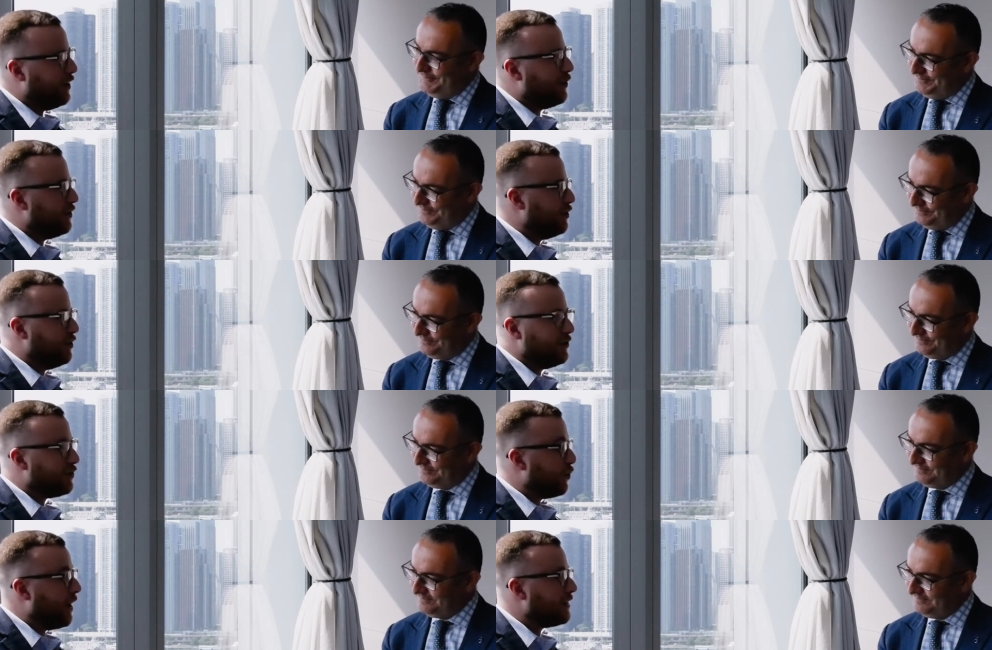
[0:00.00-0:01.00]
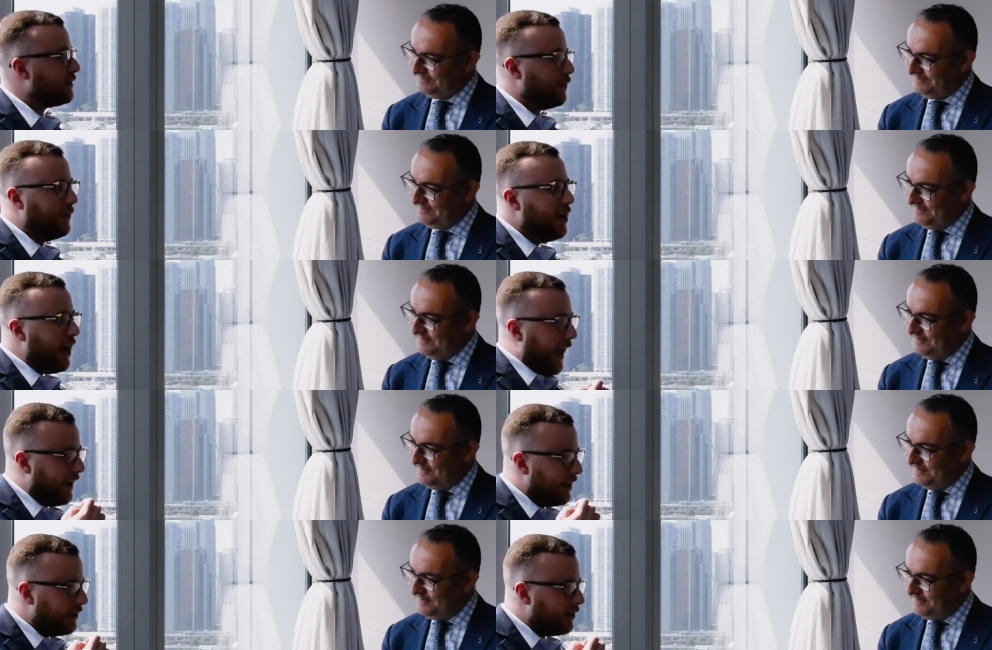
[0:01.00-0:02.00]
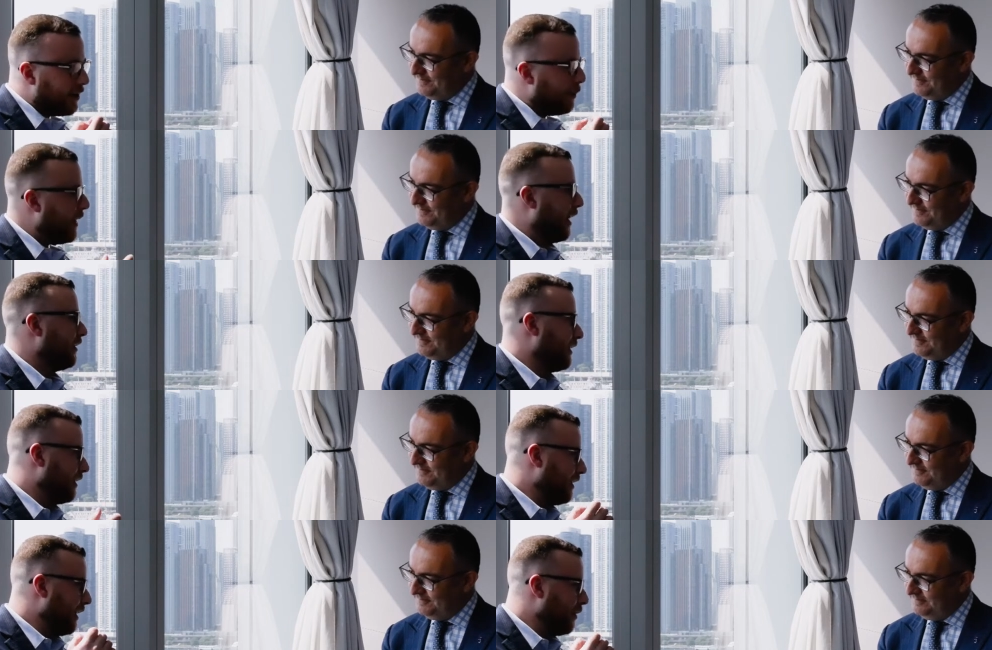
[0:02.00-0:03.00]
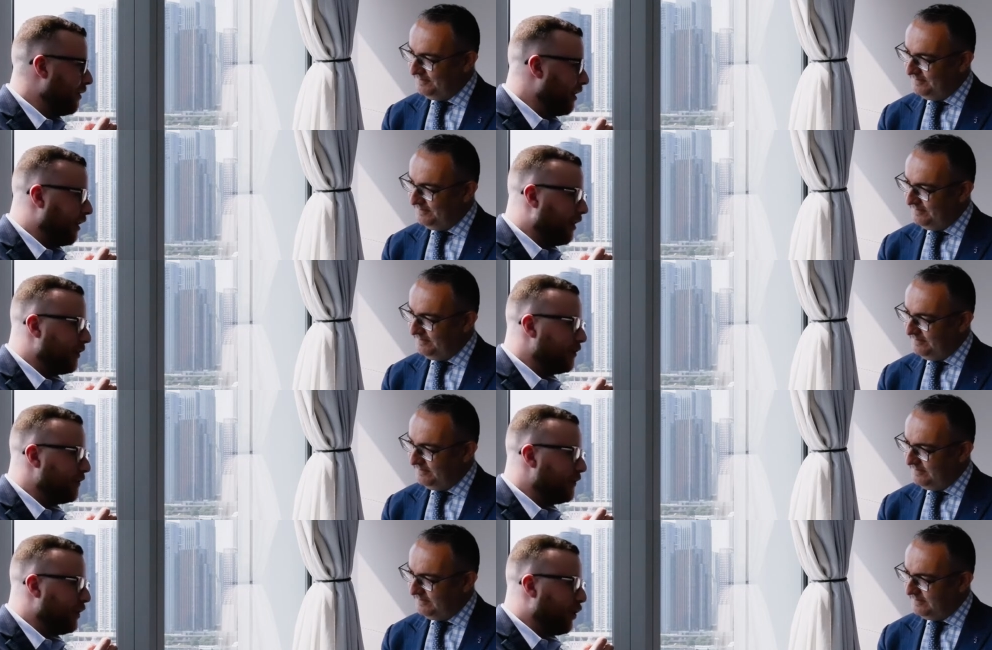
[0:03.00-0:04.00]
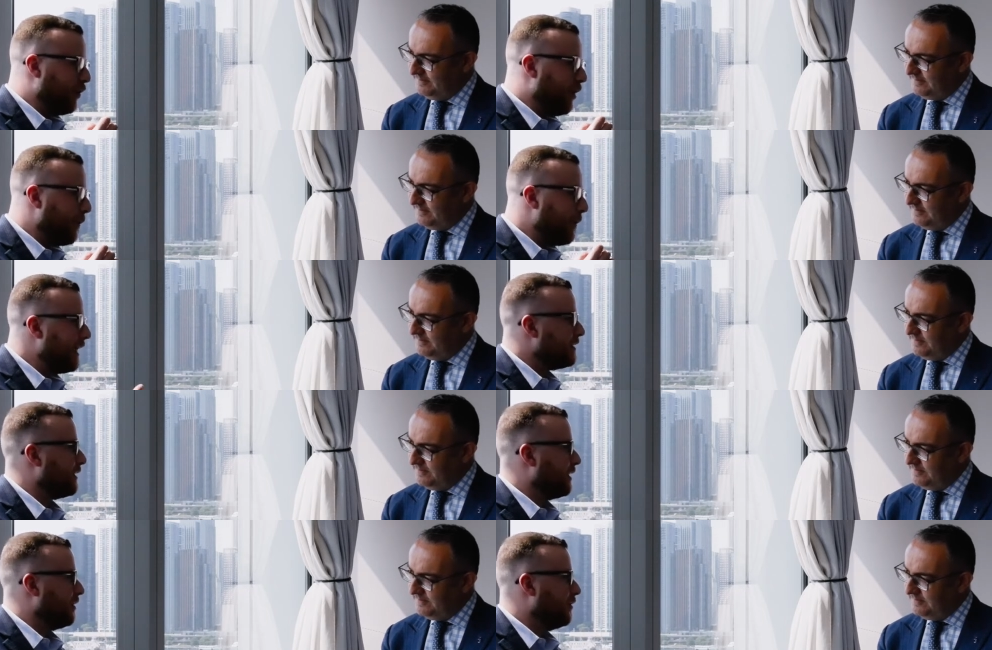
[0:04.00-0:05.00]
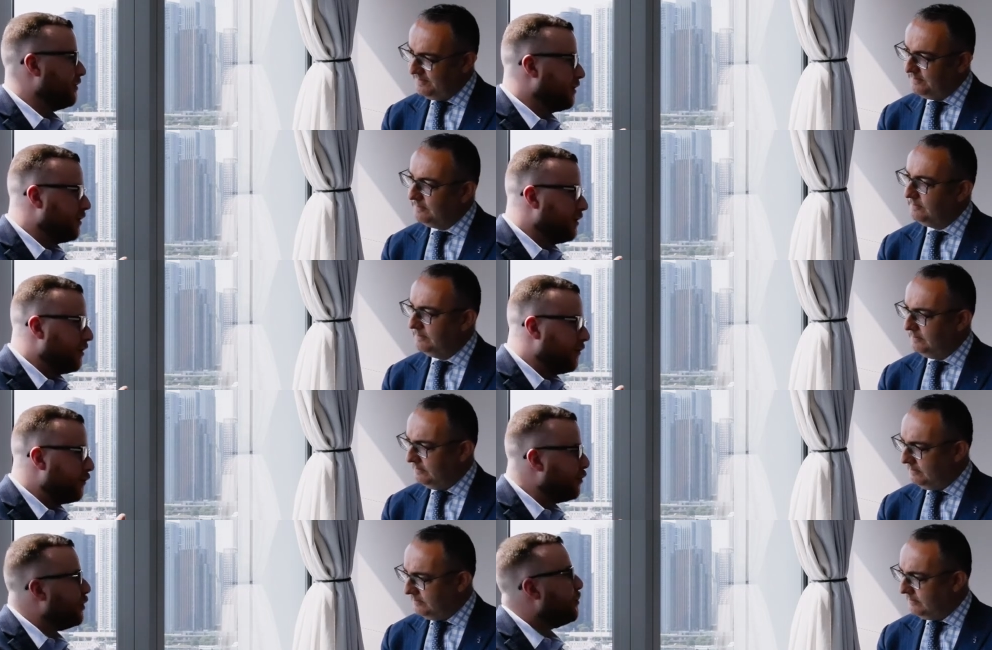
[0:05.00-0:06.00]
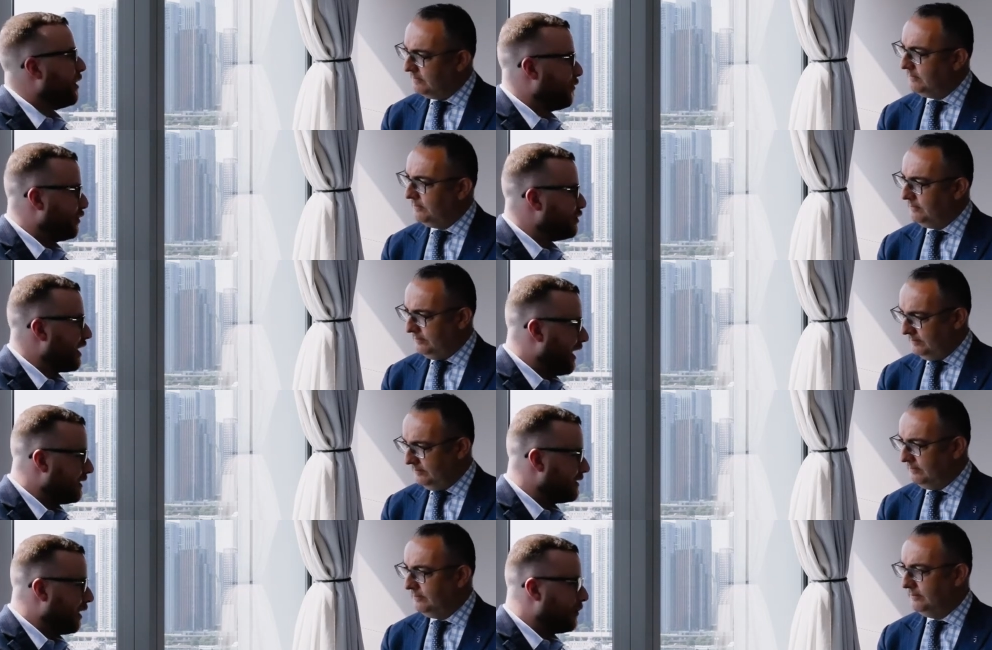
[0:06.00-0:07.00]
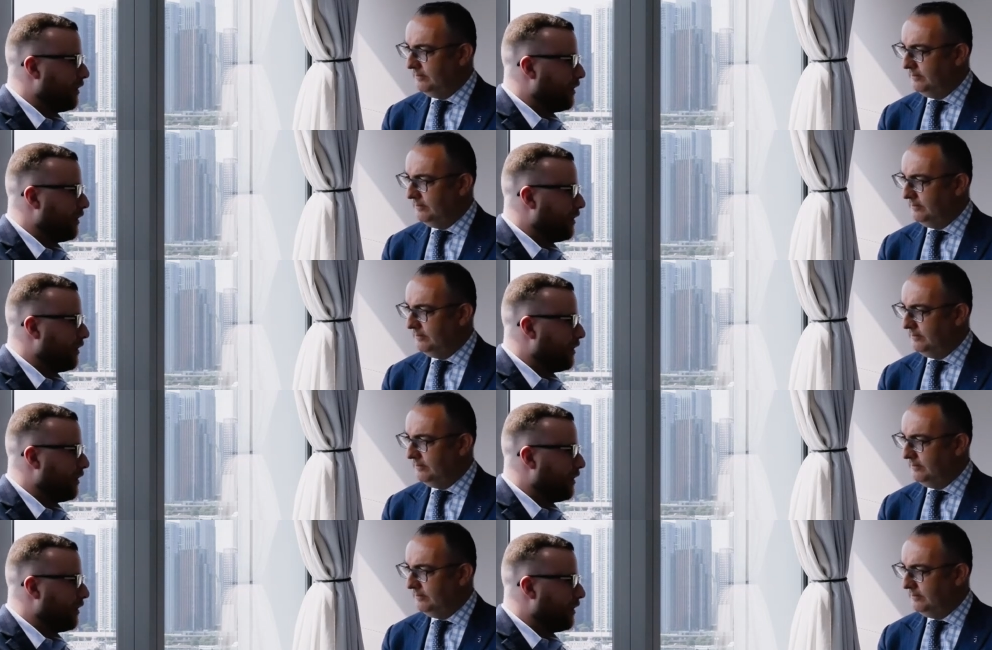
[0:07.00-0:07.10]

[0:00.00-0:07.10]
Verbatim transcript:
Speaker 1: you know, just the rest of them? A compelling and, uh, you know, amazing food and beverage concept.